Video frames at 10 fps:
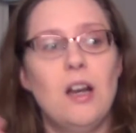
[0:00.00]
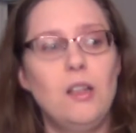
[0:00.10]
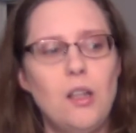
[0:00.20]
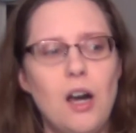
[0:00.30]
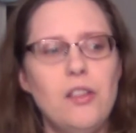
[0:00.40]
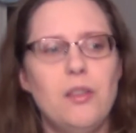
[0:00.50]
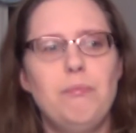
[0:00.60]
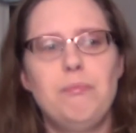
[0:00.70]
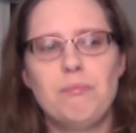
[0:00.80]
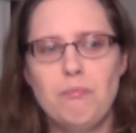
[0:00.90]
a lot of the
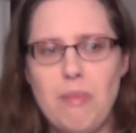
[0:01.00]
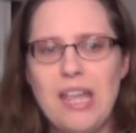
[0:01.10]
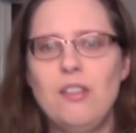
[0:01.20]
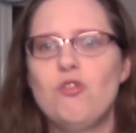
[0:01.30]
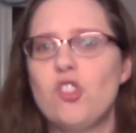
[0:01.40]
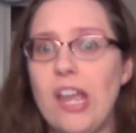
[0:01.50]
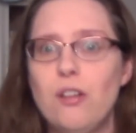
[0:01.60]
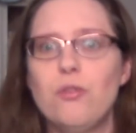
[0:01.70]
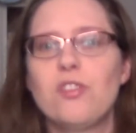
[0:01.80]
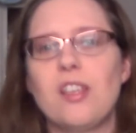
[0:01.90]
main
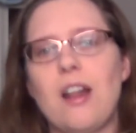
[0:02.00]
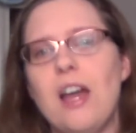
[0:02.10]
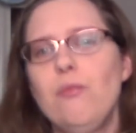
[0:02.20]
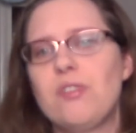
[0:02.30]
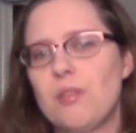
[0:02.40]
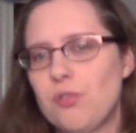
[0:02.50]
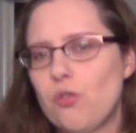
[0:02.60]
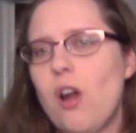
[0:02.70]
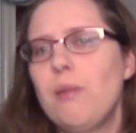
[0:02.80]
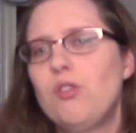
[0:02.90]
channels that I was
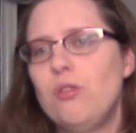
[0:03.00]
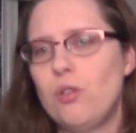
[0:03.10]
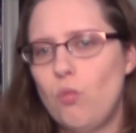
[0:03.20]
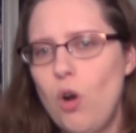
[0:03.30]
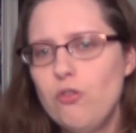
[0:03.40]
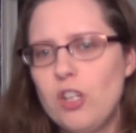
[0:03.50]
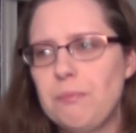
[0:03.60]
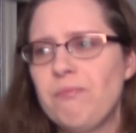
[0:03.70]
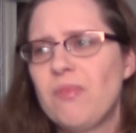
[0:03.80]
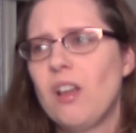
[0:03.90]
subscribed to and watching